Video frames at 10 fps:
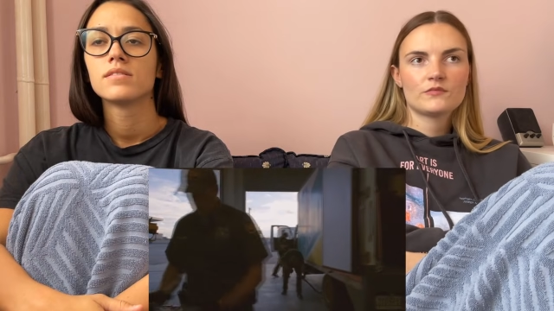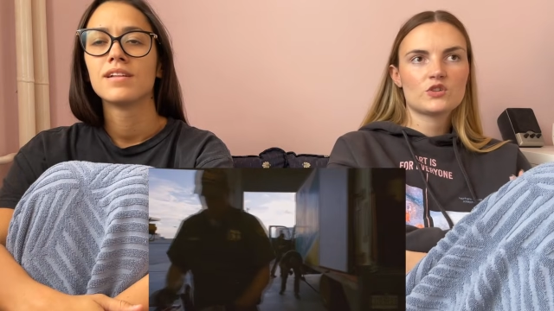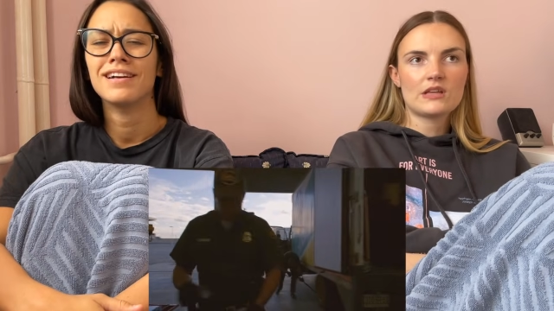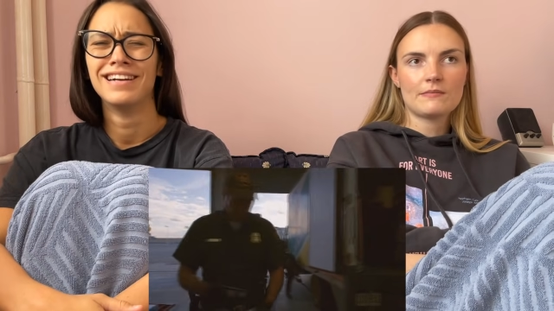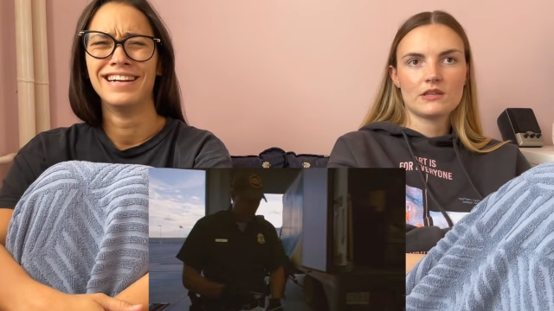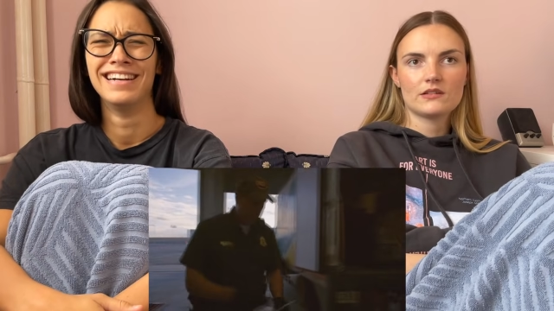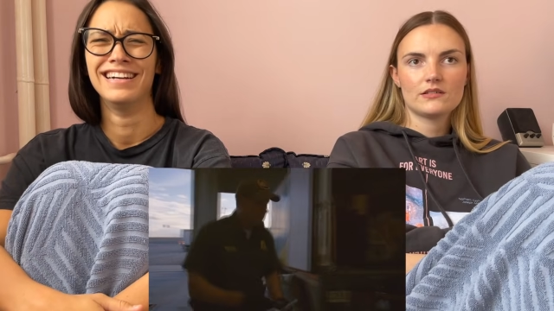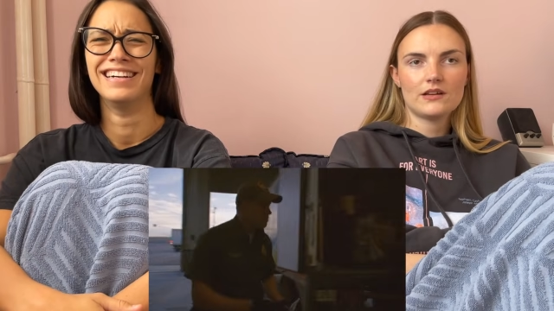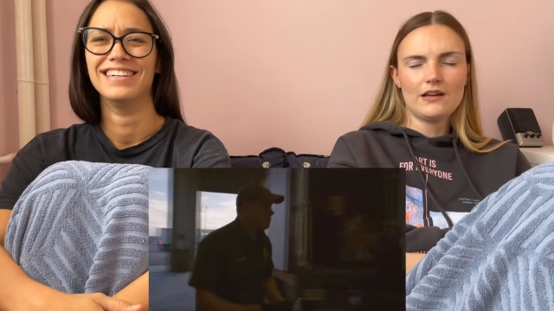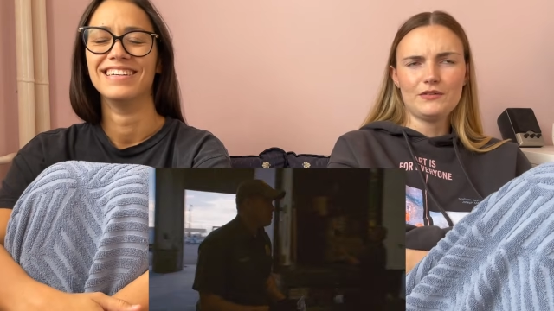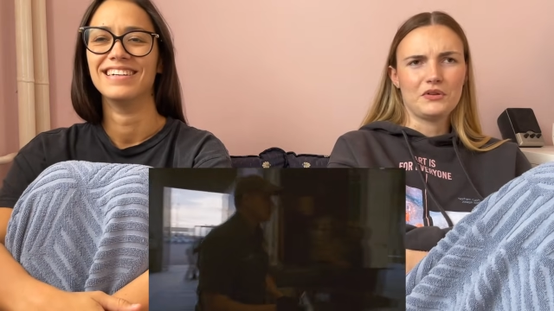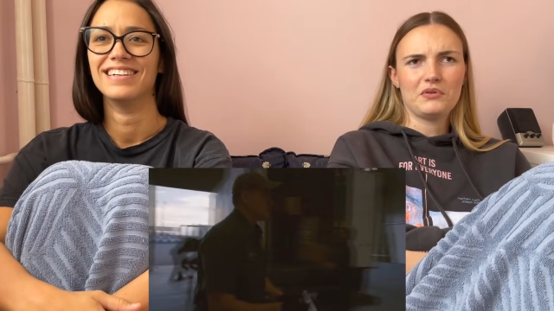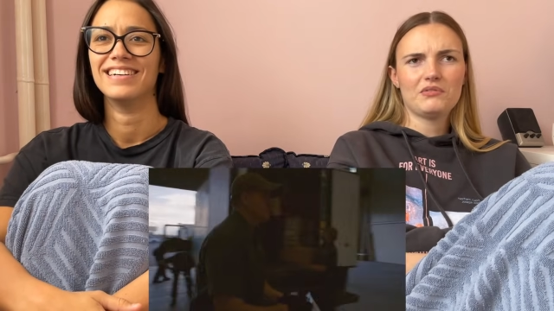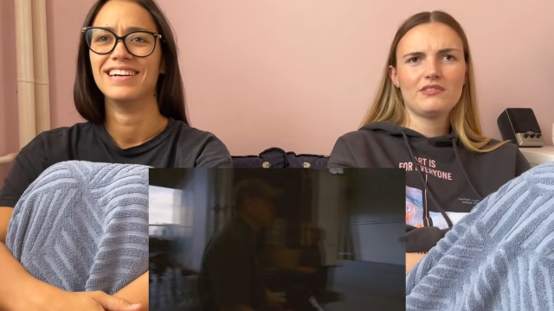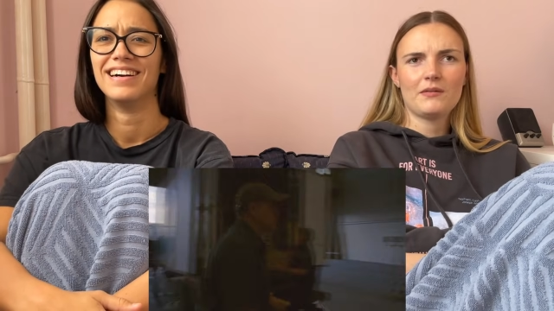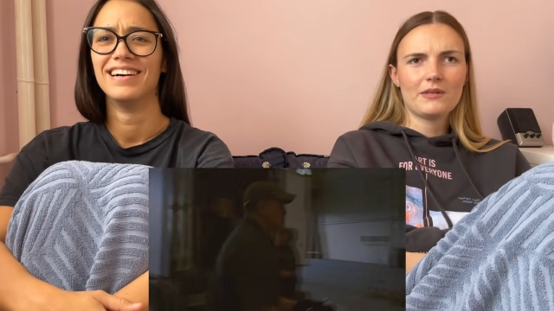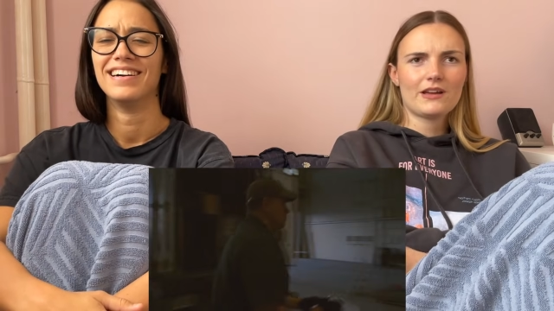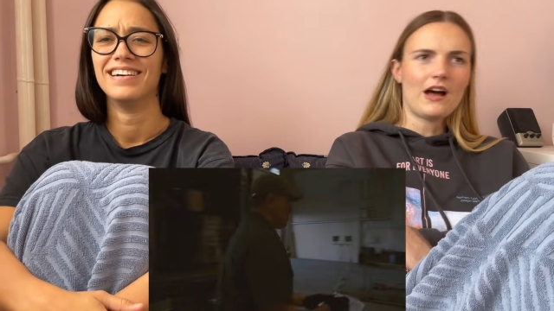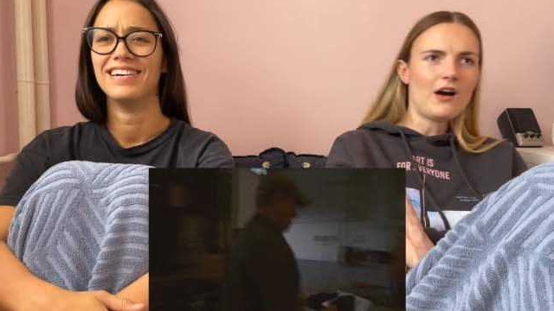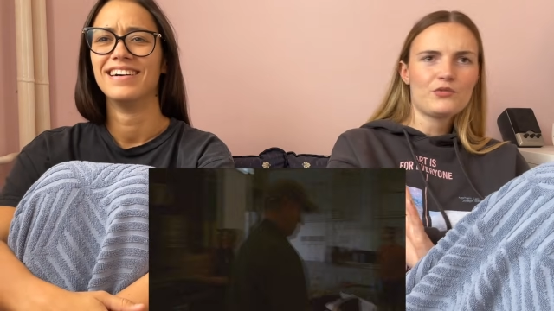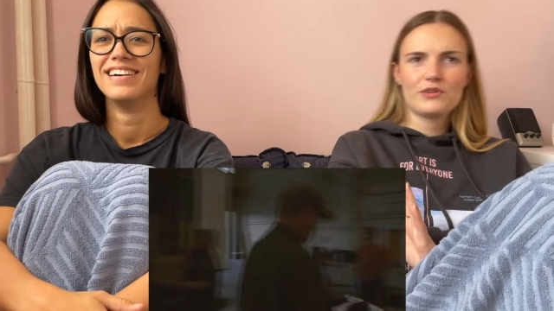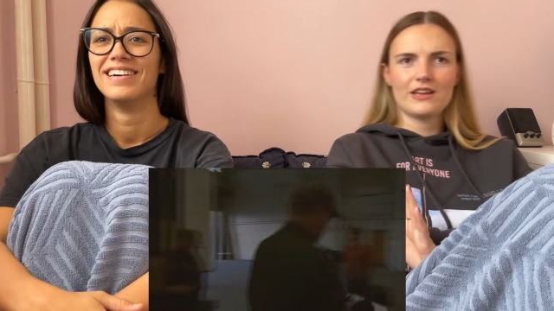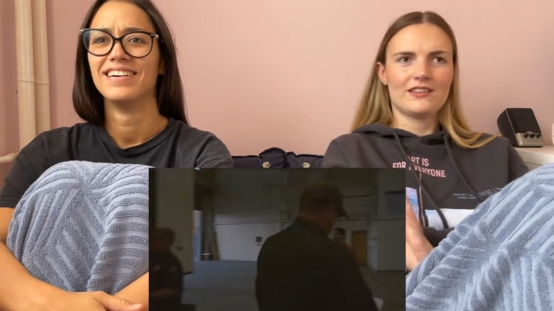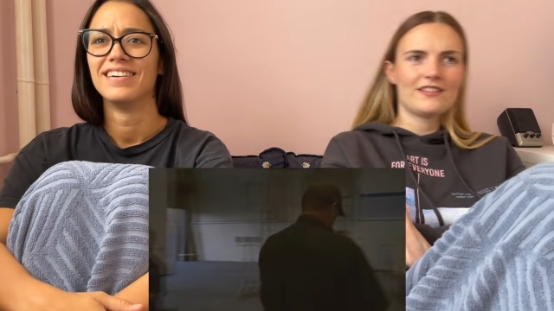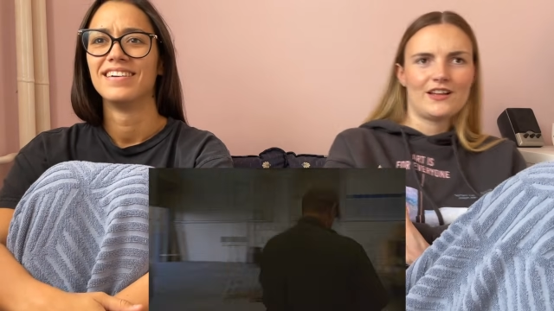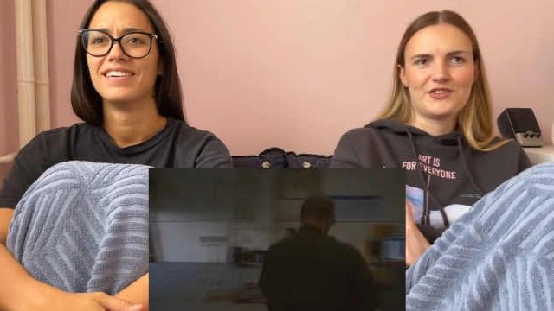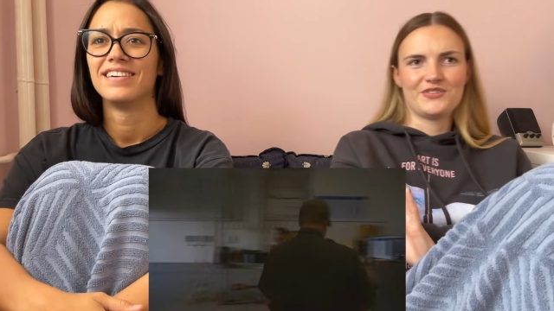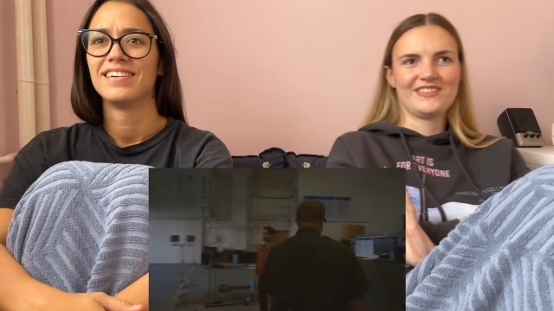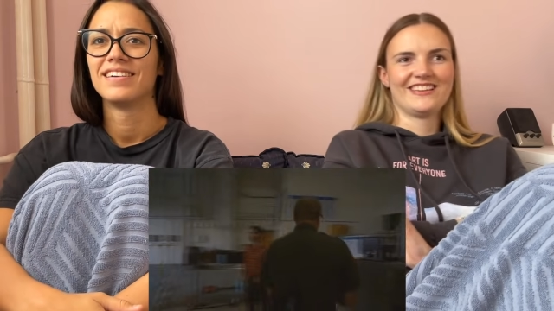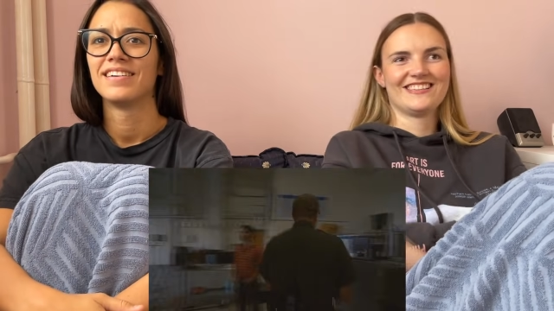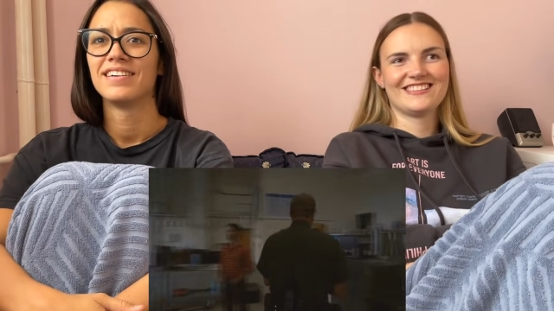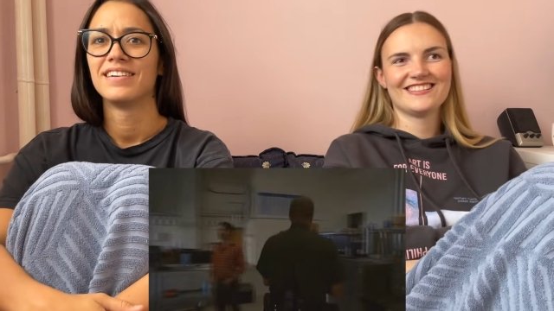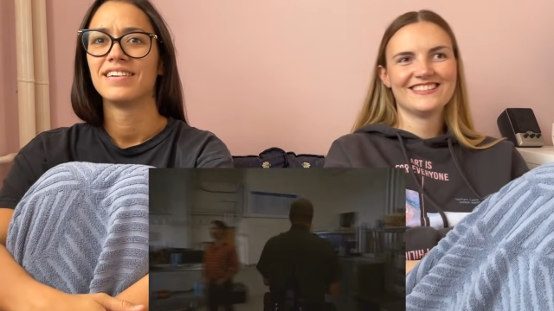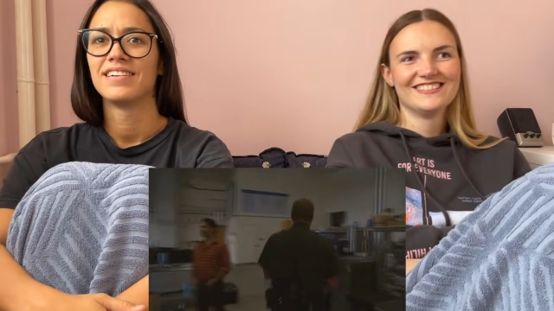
Speaker 1: or something. I don't know. I'm like, how are we getting Nacho in this?